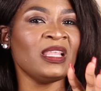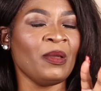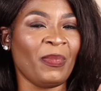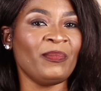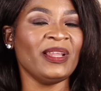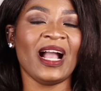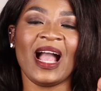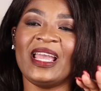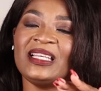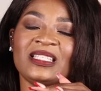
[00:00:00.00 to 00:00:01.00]
in the public
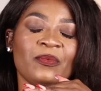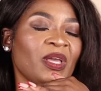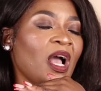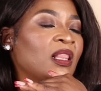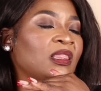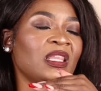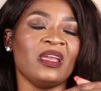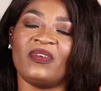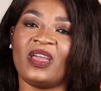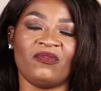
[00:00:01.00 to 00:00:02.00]
eye is something I'll
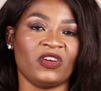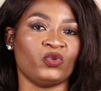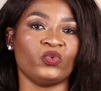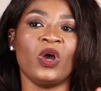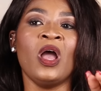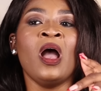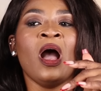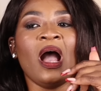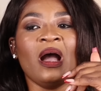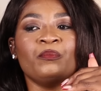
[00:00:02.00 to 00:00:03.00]
never ever do.
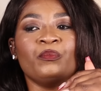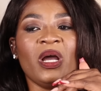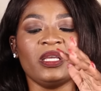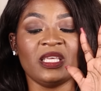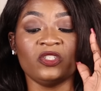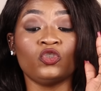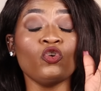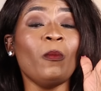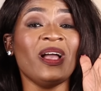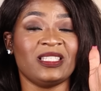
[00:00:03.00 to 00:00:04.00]
Um, there's
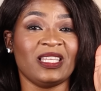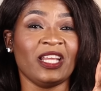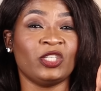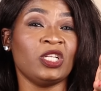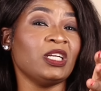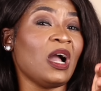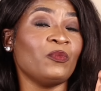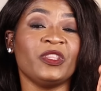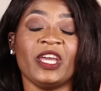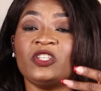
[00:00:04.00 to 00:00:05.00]
so much that actually
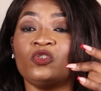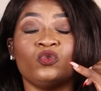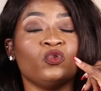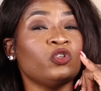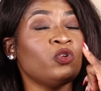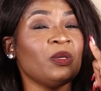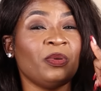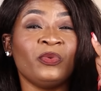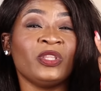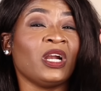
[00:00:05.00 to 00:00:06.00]
come with it. You do not know the
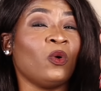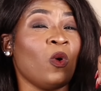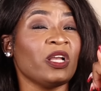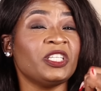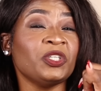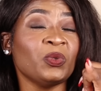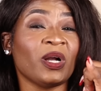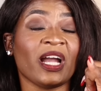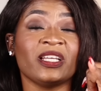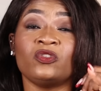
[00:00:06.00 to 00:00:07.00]
people that are watching you
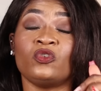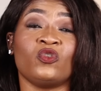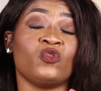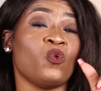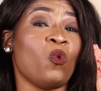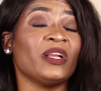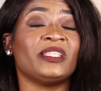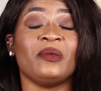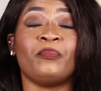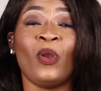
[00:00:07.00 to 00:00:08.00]
guys. You do not know
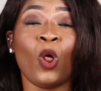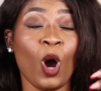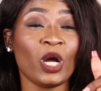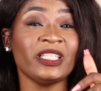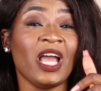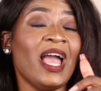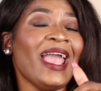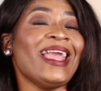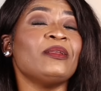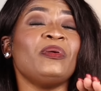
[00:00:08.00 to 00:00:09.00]
what they plot,
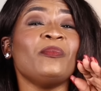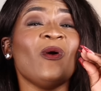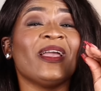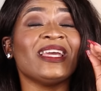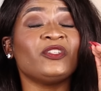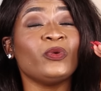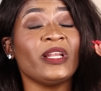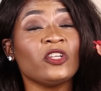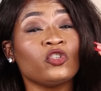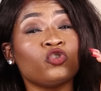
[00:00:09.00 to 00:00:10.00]
and people get to
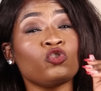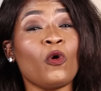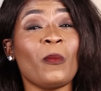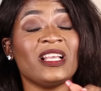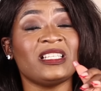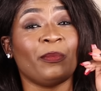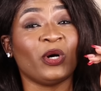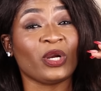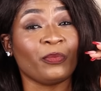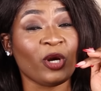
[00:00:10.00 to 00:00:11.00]
learn so much
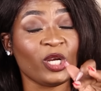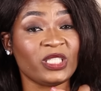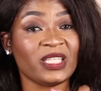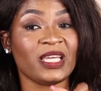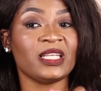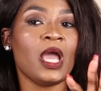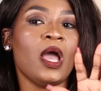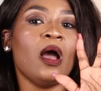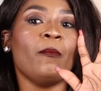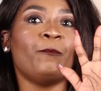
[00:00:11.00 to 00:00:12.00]
about a person
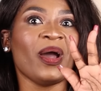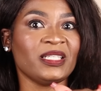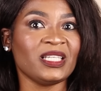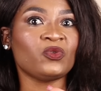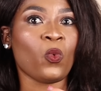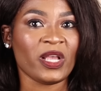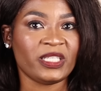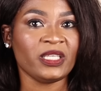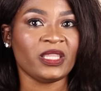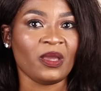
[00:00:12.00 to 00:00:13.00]
by just
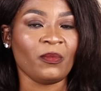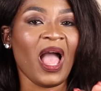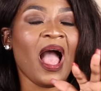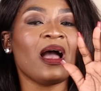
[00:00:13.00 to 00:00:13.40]
watching them.